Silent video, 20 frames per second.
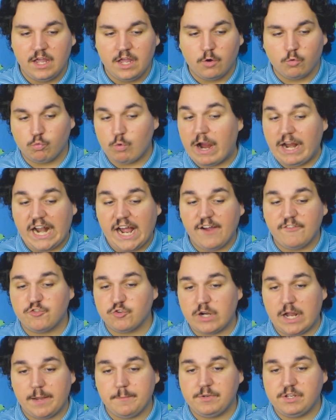right
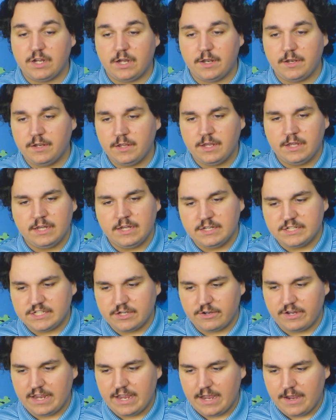after I'm done. So
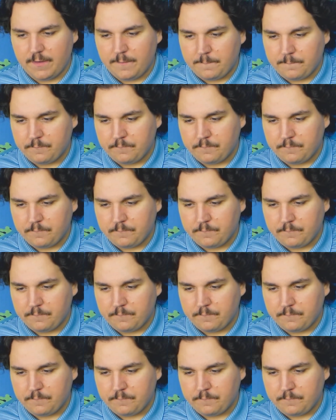yeah.